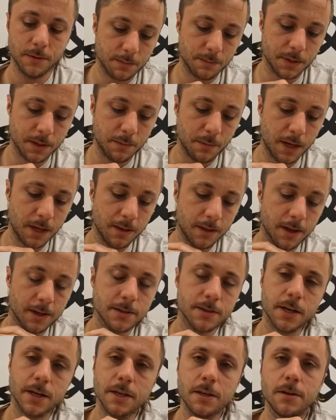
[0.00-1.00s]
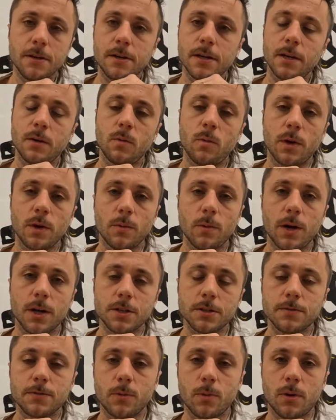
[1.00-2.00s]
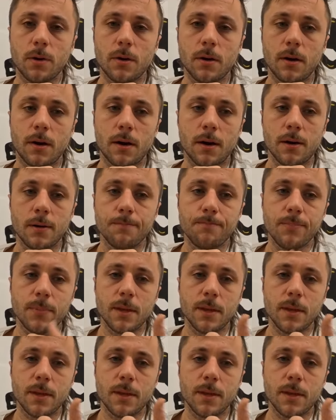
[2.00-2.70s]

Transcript: But the main things that you're going to want to watch for are,